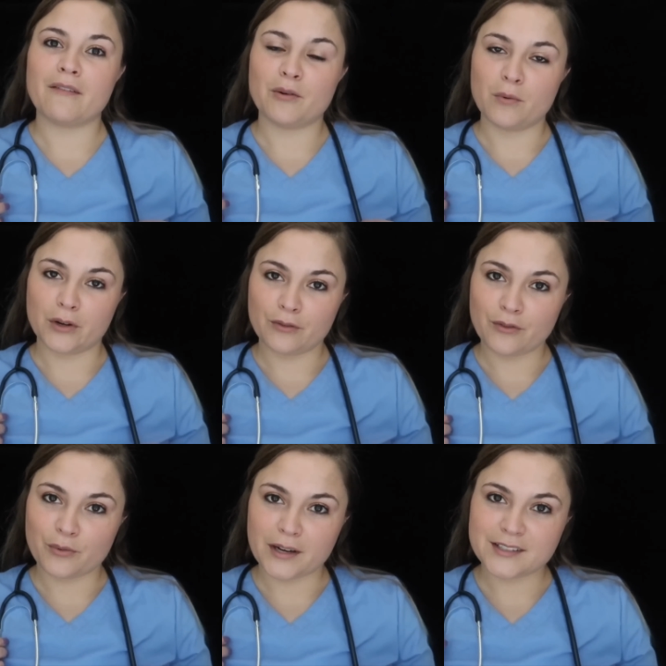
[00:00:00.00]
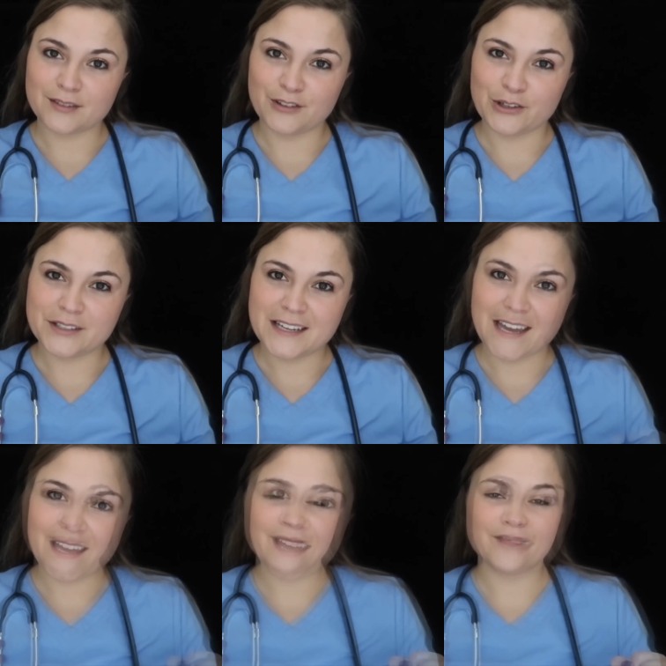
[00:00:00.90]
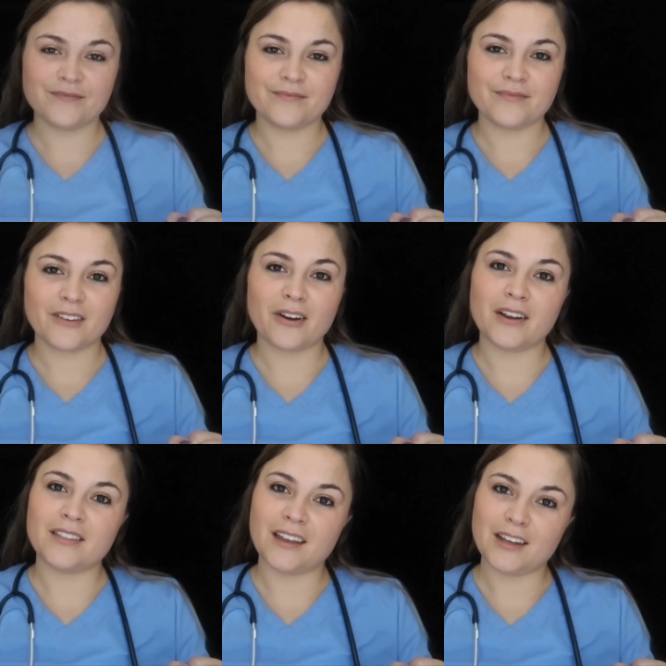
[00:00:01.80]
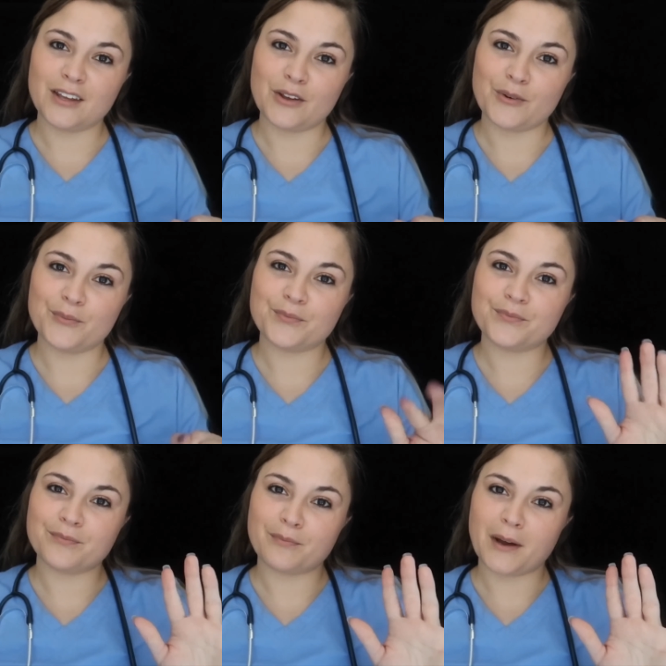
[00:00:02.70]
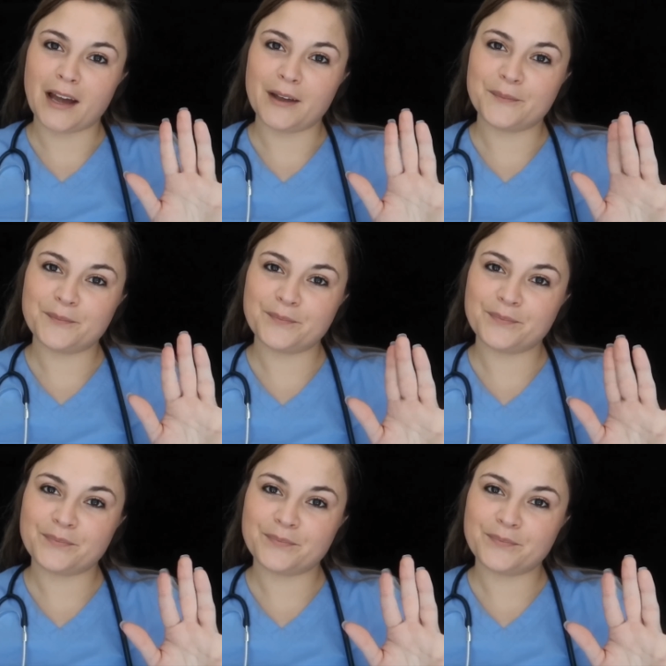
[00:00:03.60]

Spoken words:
Well, have a wonderful rest of your day. All right, thank you. Bye.